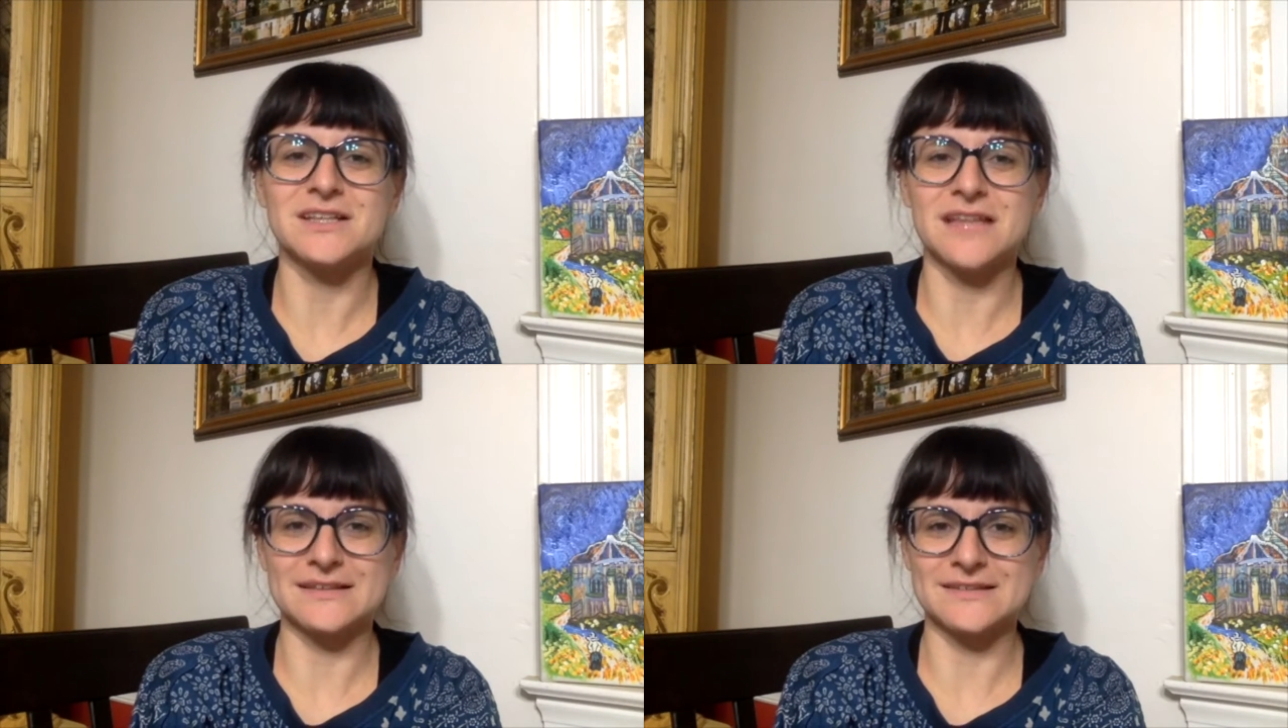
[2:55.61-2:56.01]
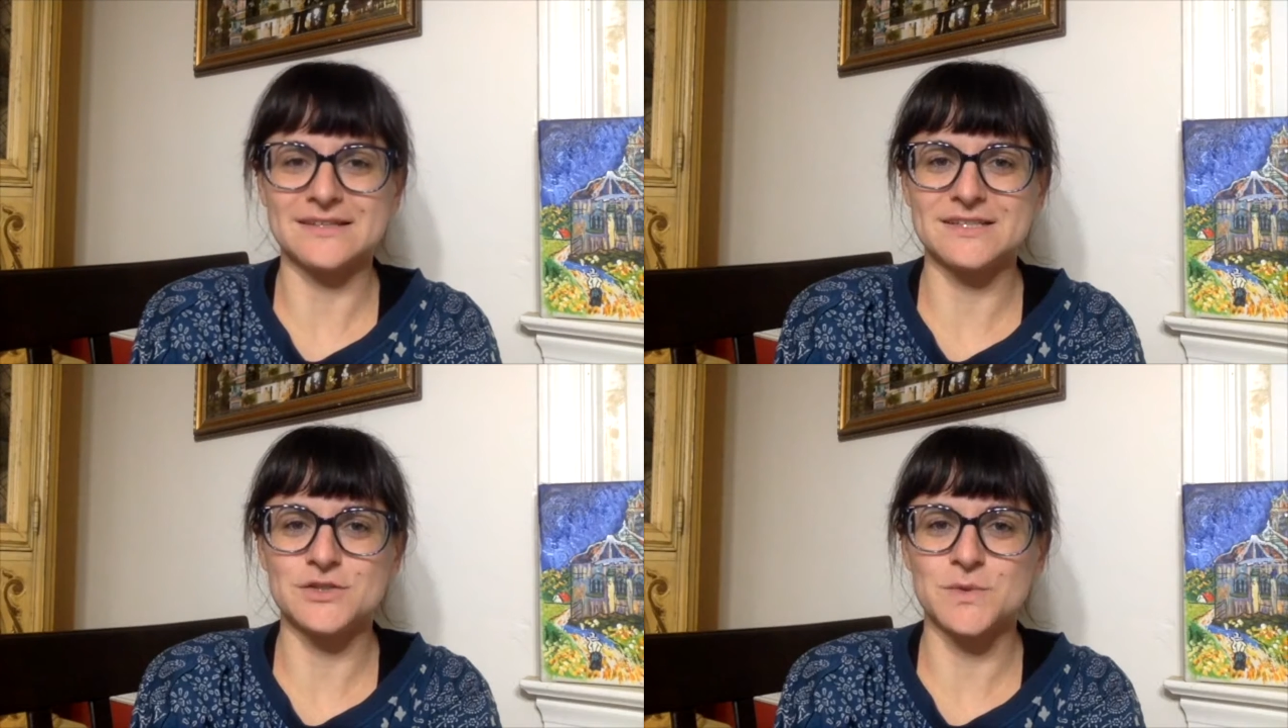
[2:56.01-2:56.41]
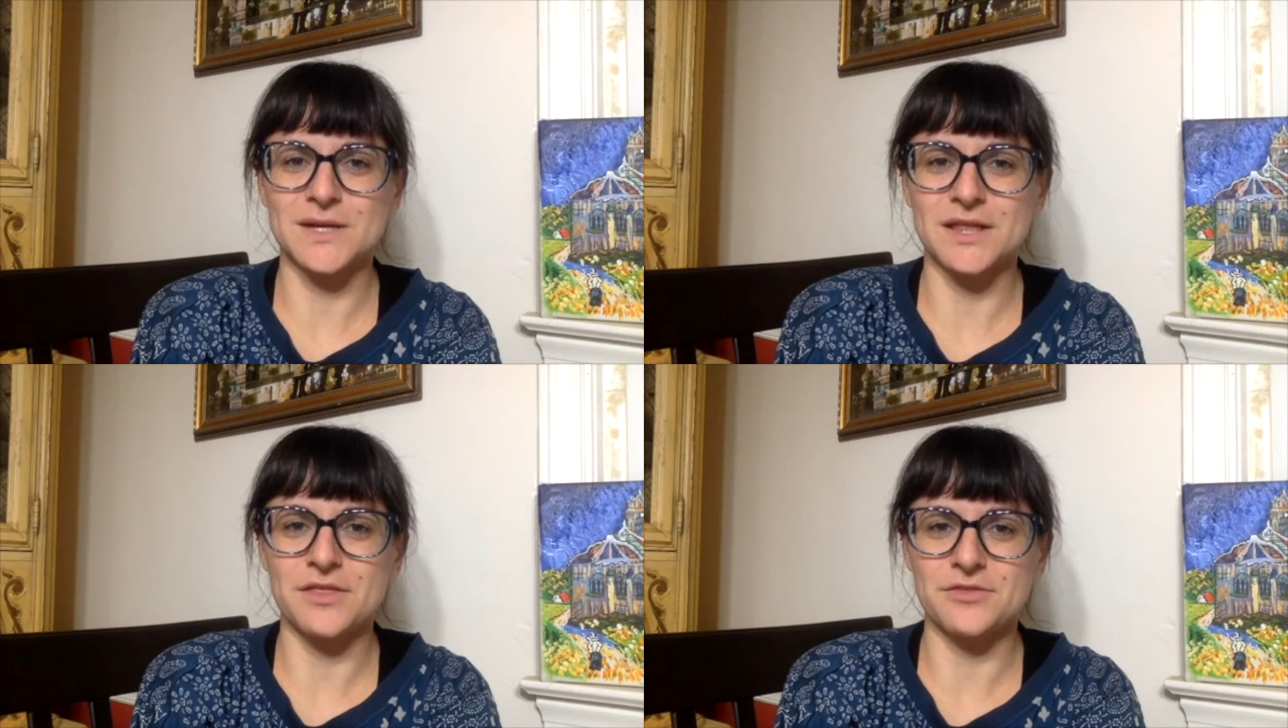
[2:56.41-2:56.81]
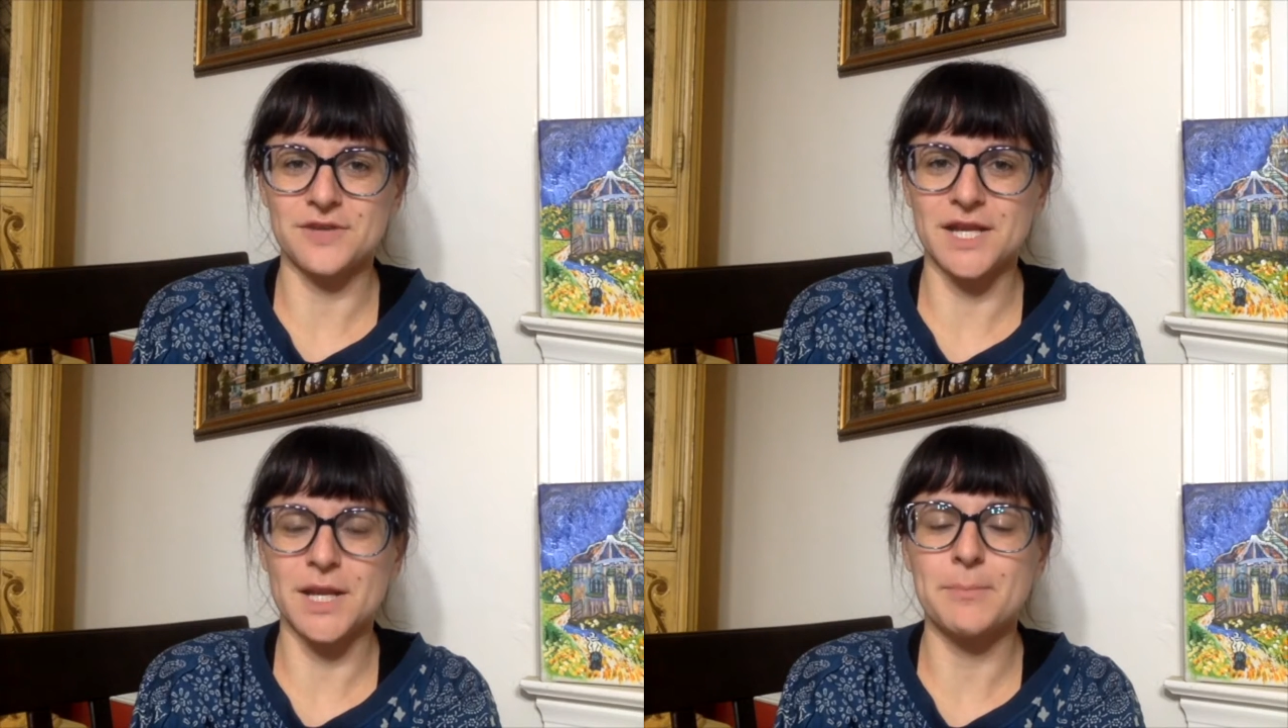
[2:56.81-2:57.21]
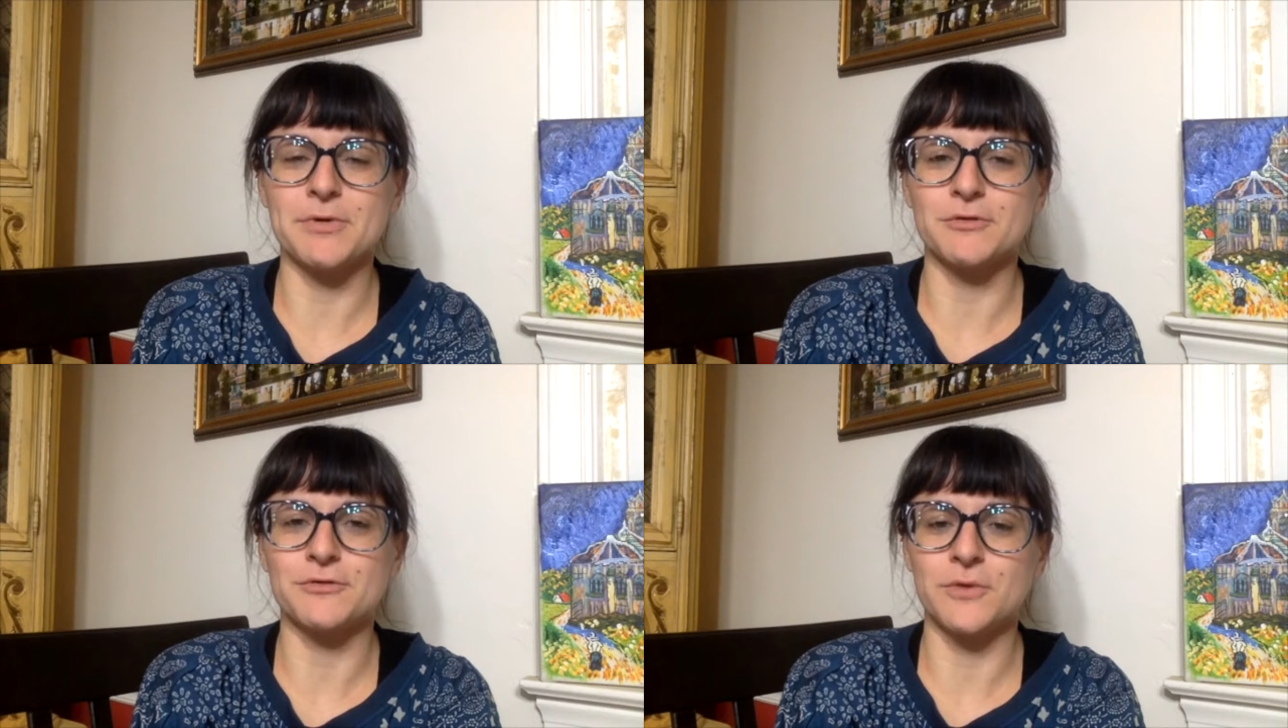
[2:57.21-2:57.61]
lesson 23
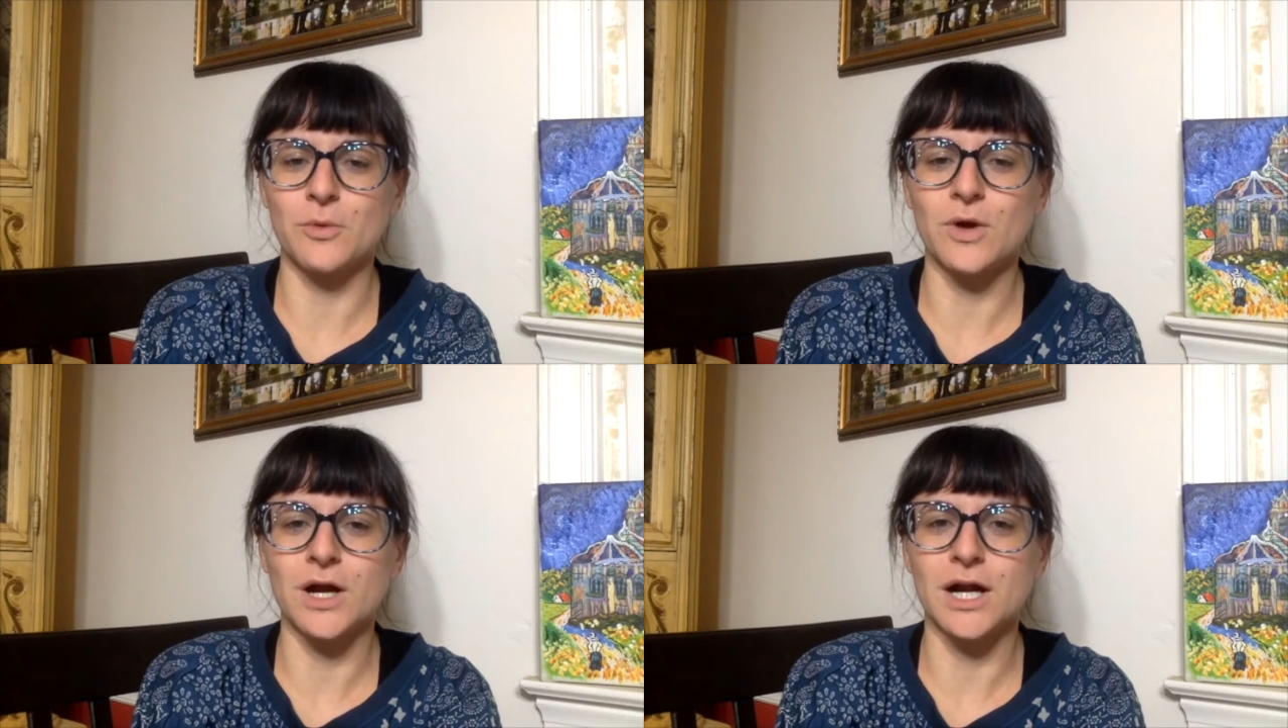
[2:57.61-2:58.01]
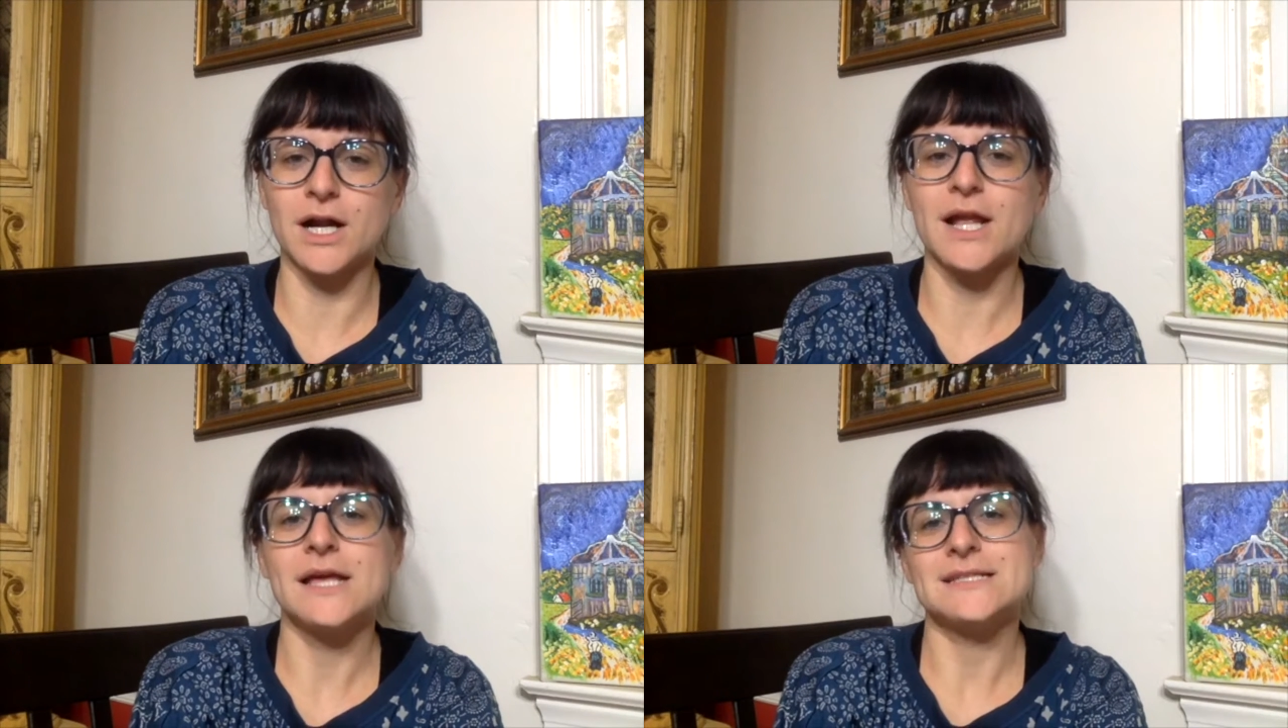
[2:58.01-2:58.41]
before